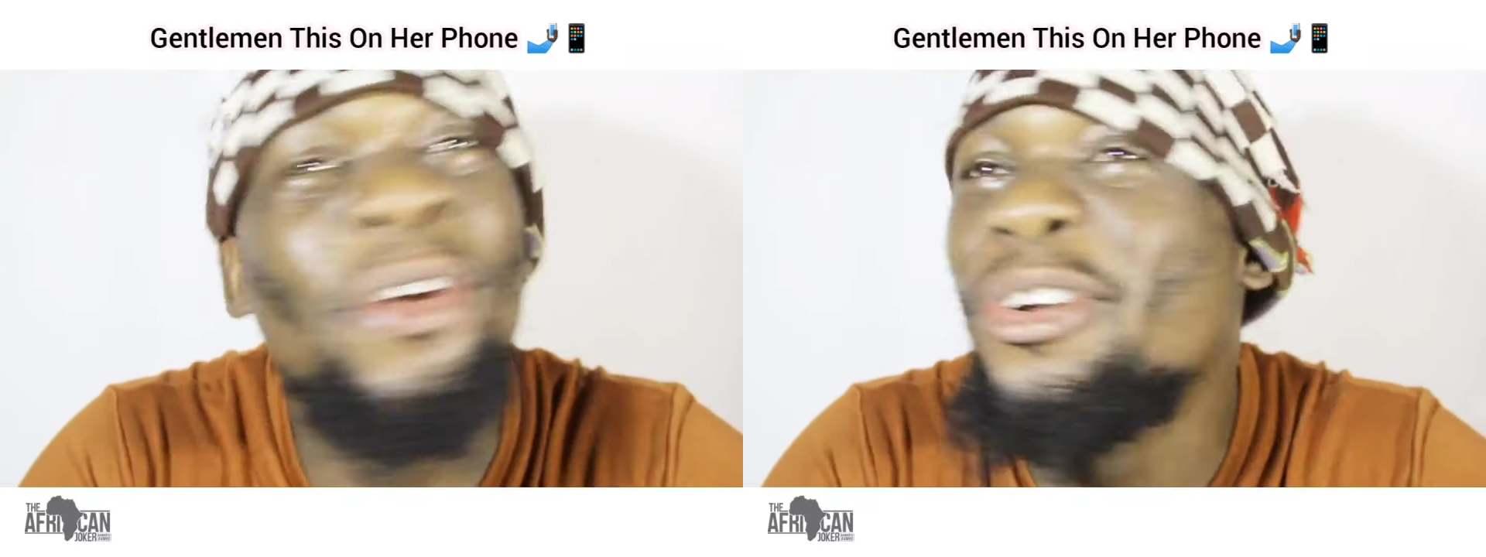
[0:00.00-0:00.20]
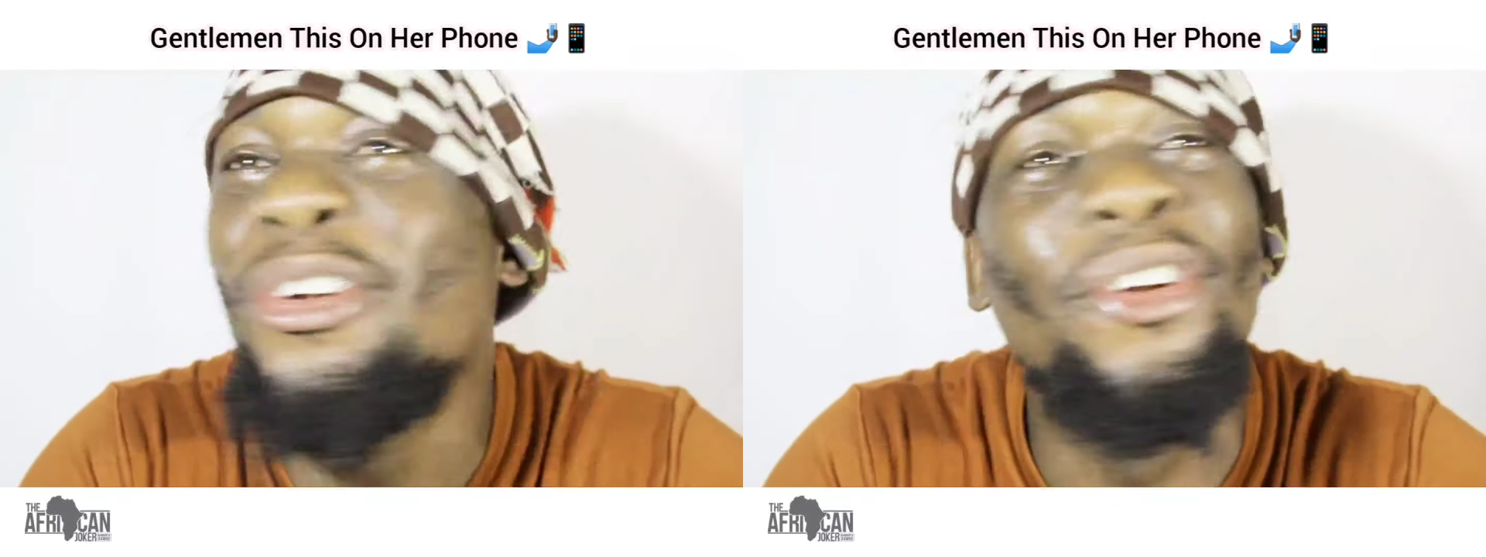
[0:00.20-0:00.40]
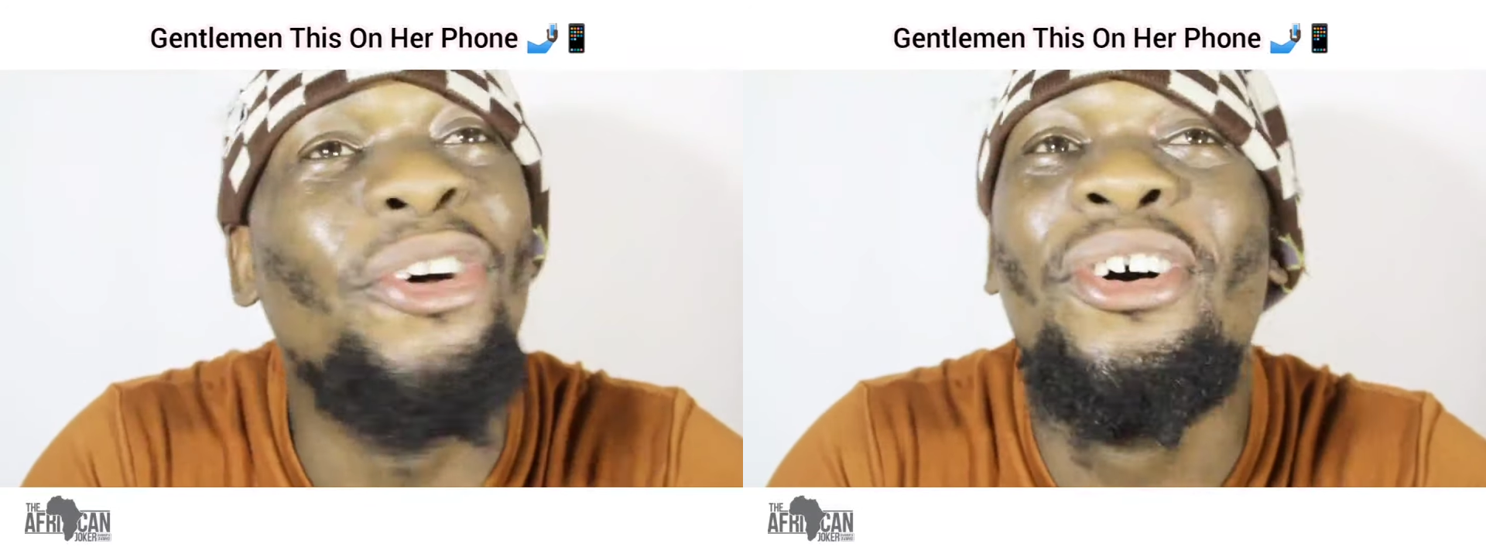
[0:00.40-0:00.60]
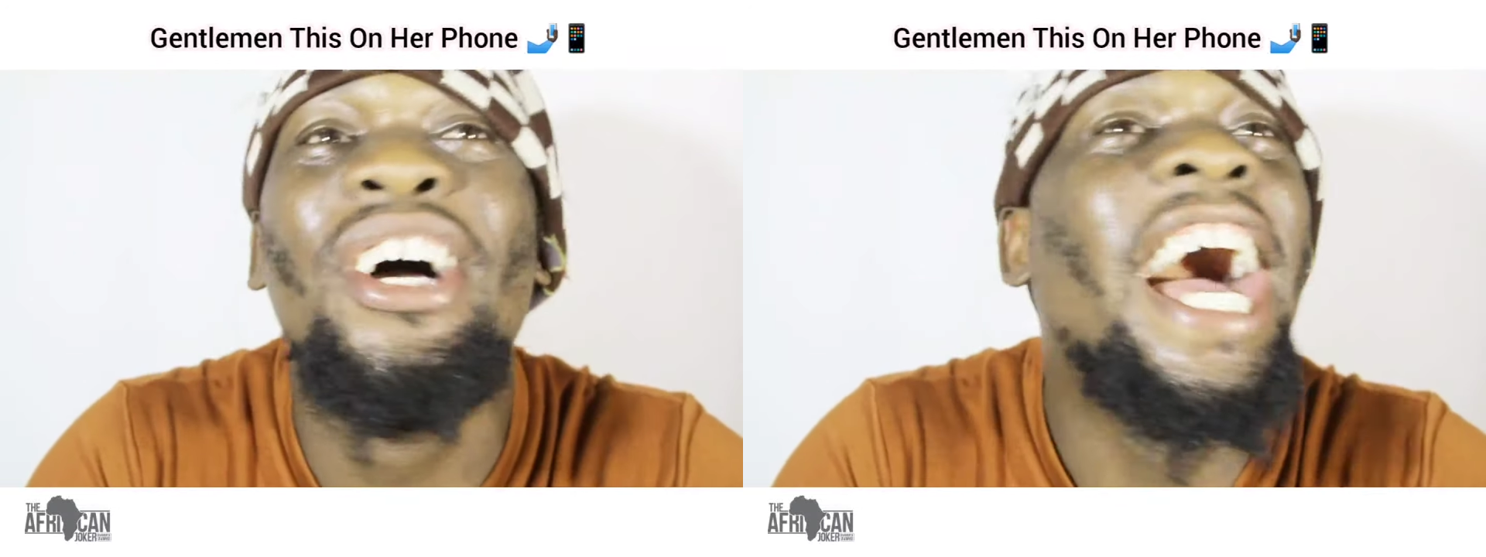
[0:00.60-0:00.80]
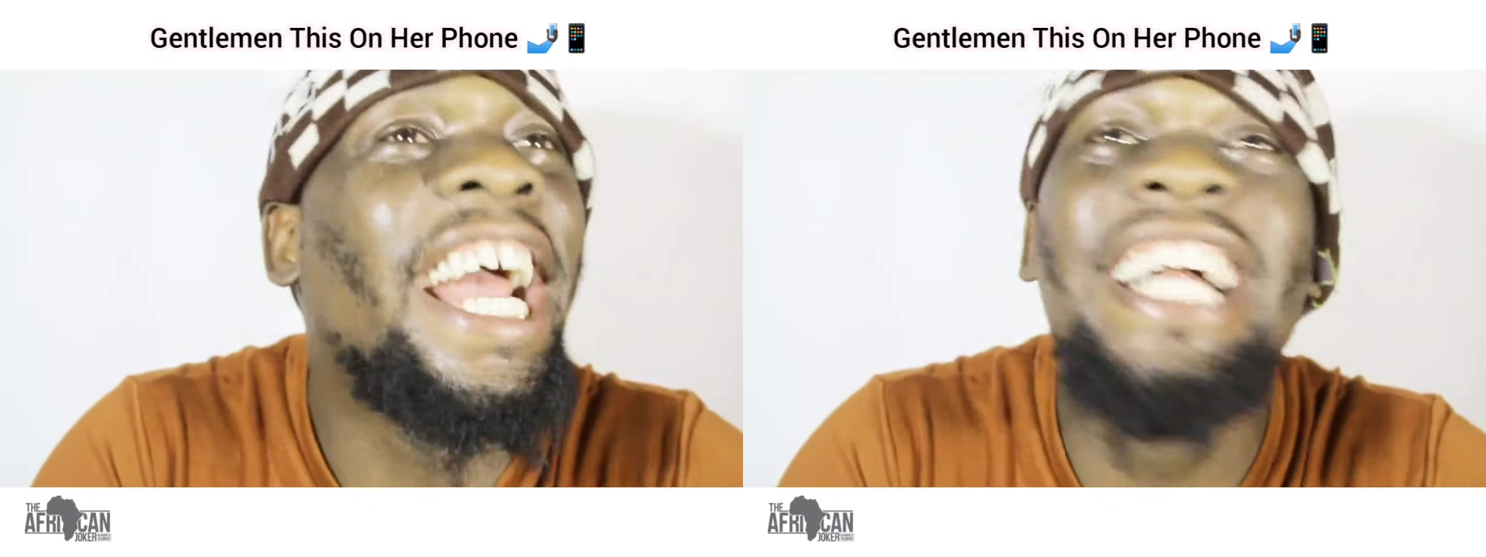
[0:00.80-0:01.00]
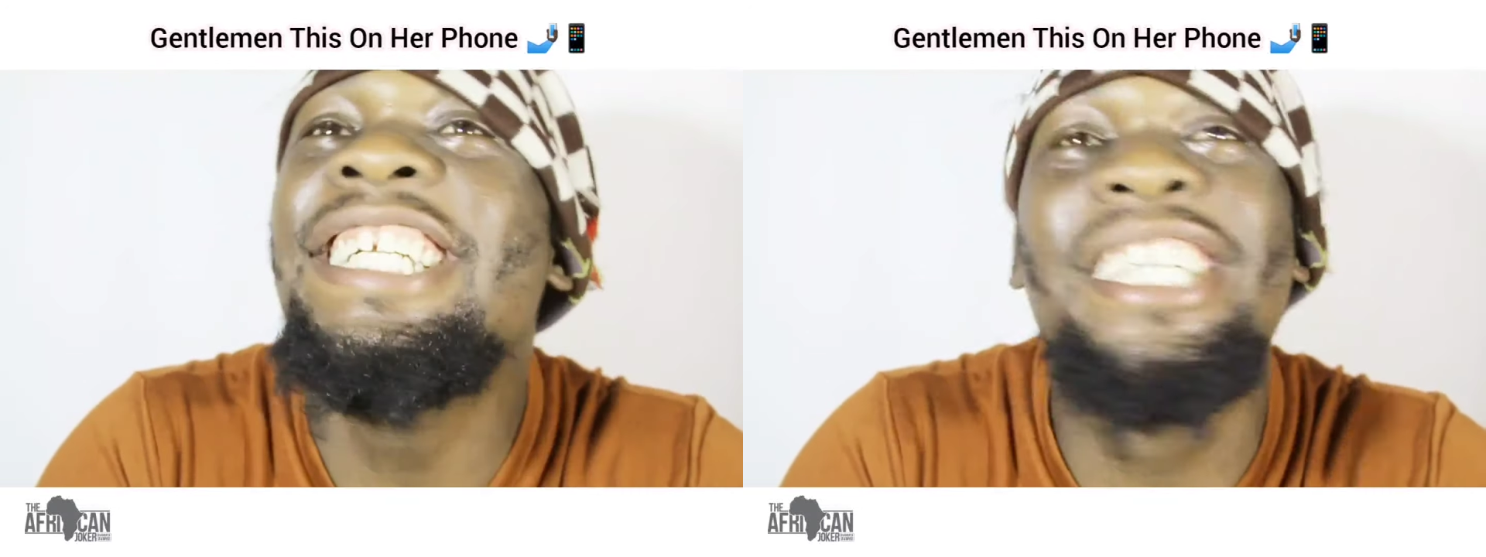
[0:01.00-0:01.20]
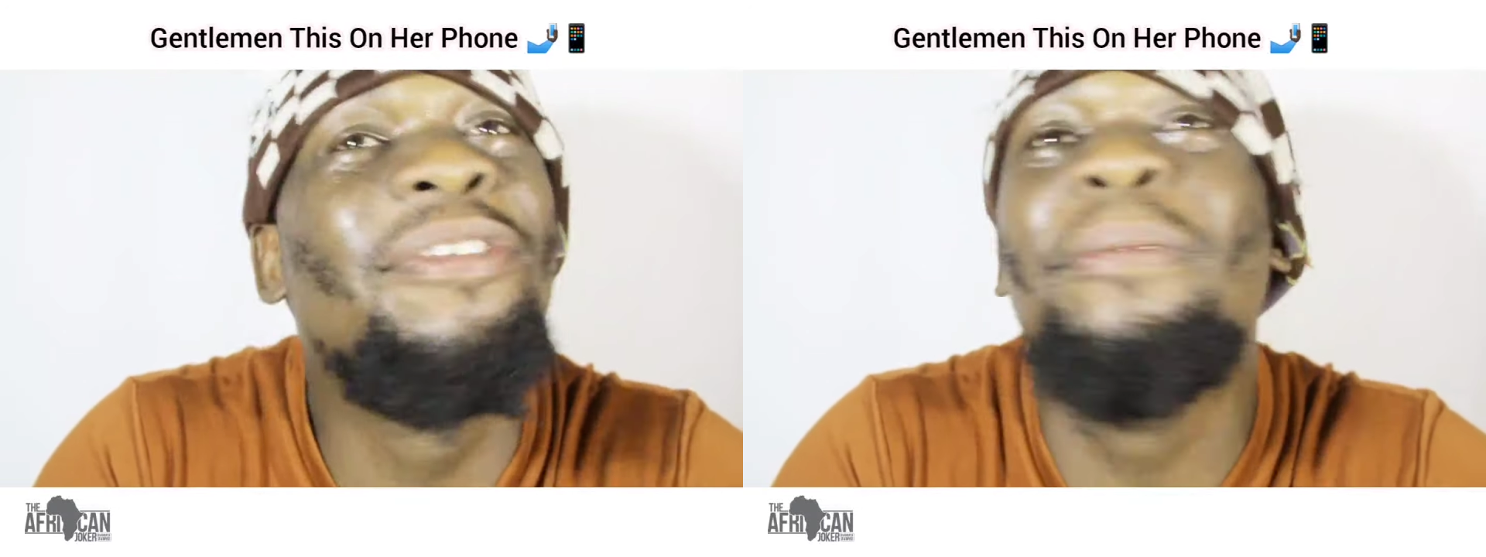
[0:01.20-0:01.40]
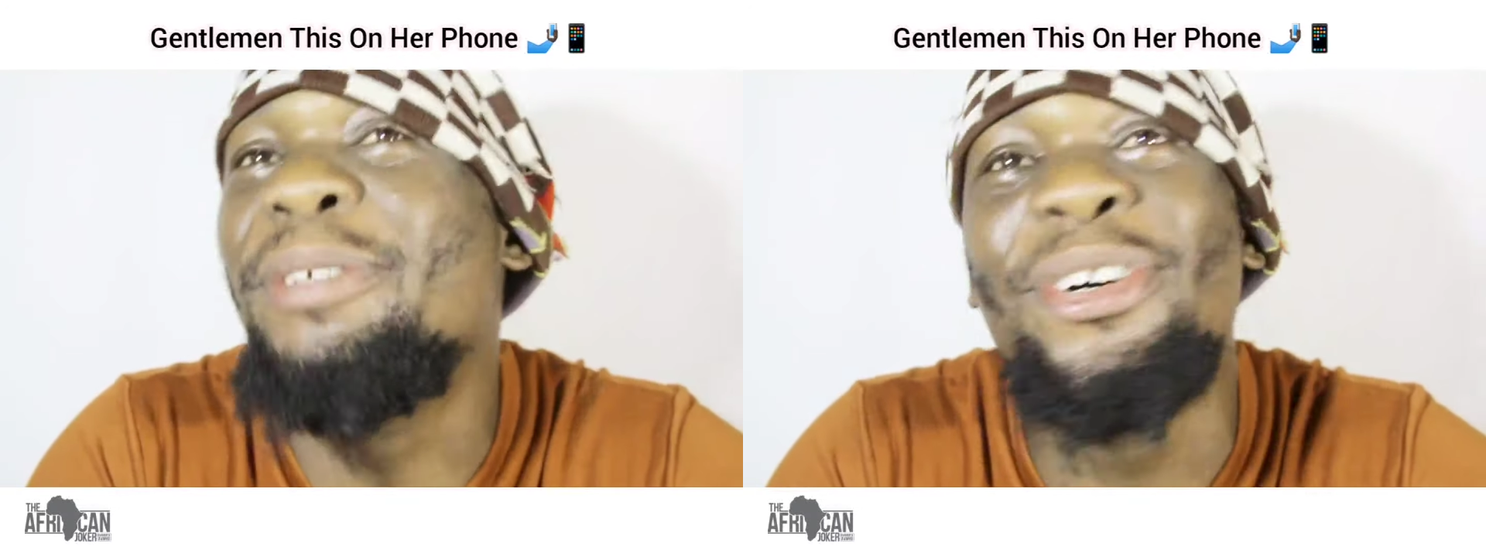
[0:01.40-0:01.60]
No, no, no, no. I can't
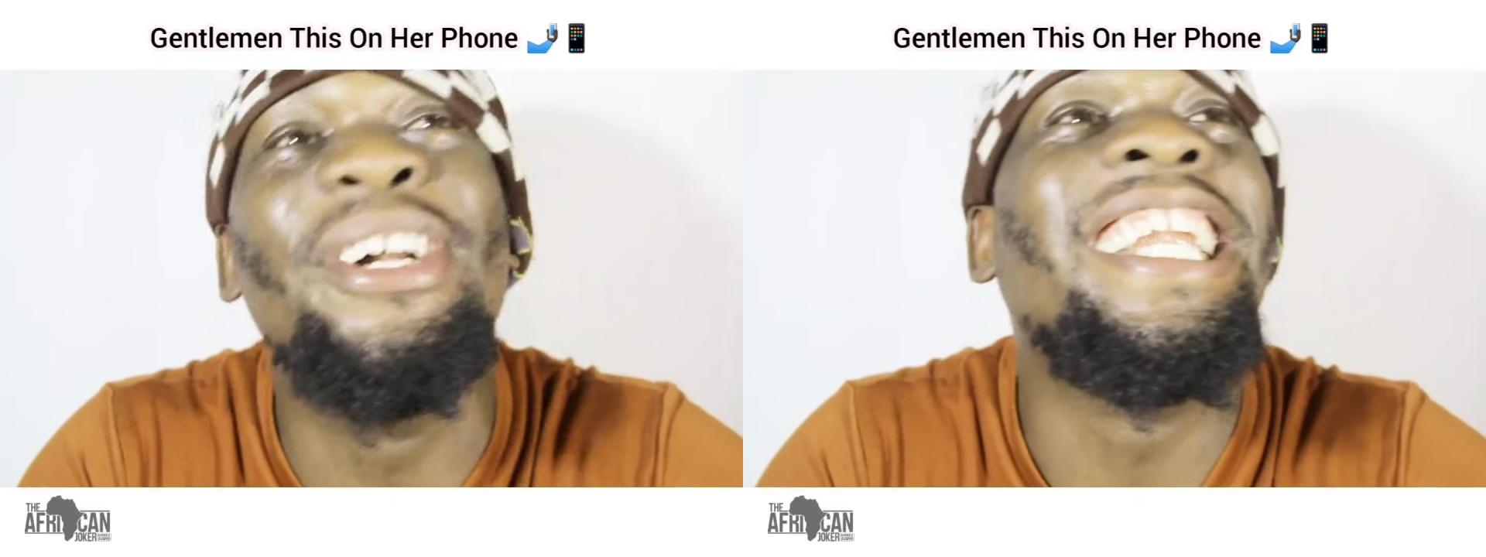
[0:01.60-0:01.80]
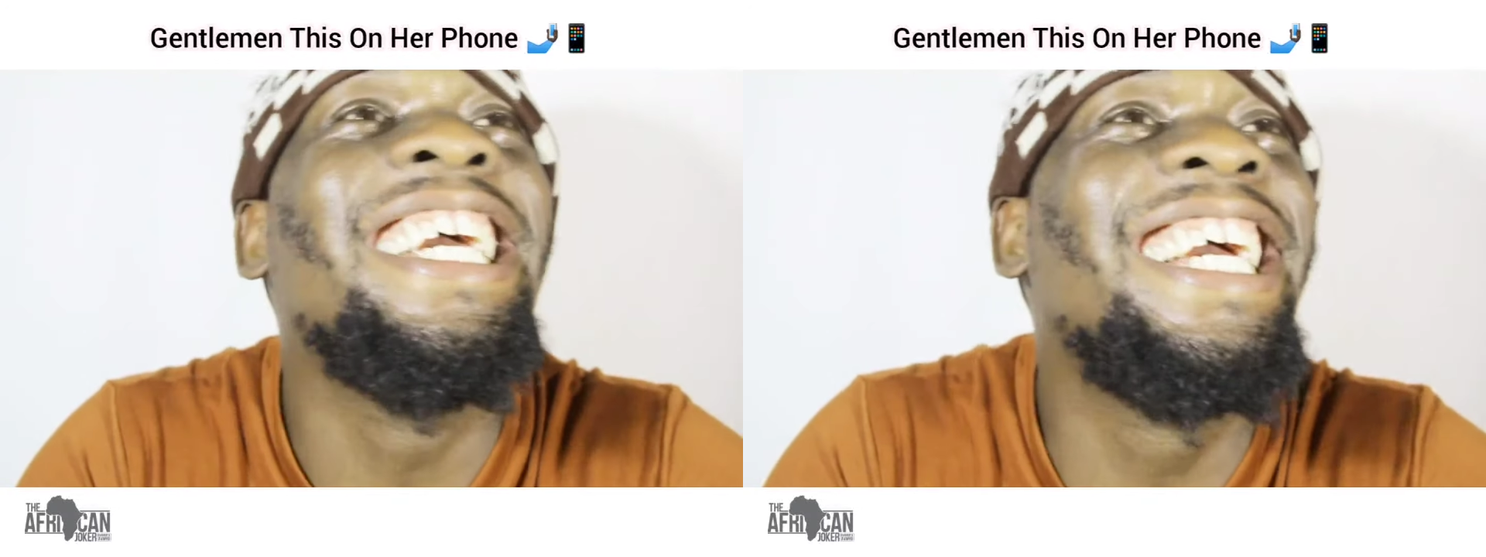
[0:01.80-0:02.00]
give up John.